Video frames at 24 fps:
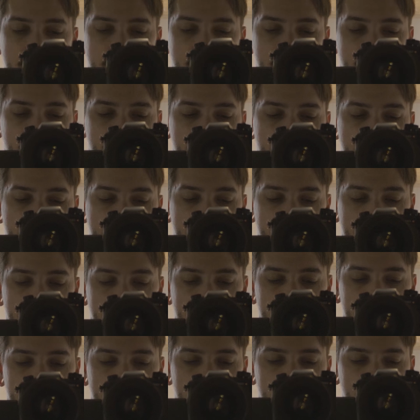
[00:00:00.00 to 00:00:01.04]
go back
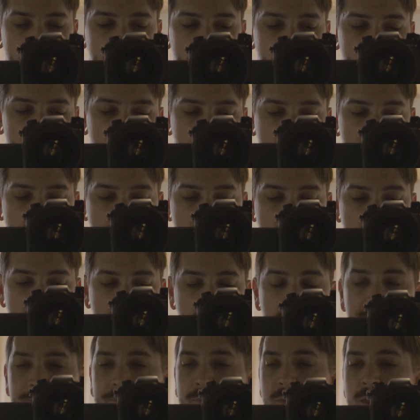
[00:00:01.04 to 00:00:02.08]
into
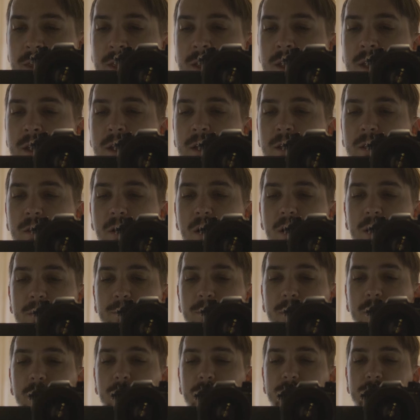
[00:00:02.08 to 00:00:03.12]
lock
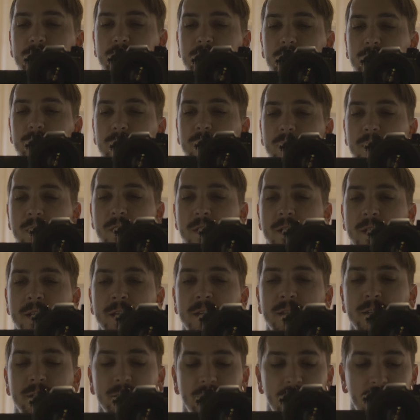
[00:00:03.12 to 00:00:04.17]
mode, so
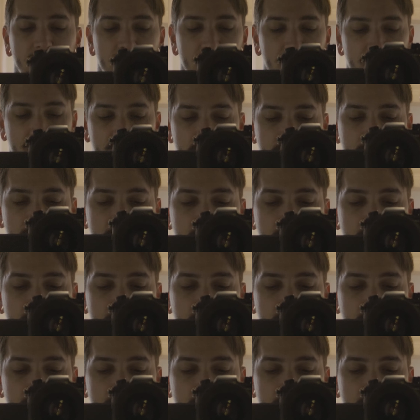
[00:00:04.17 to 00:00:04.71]
it's not gonna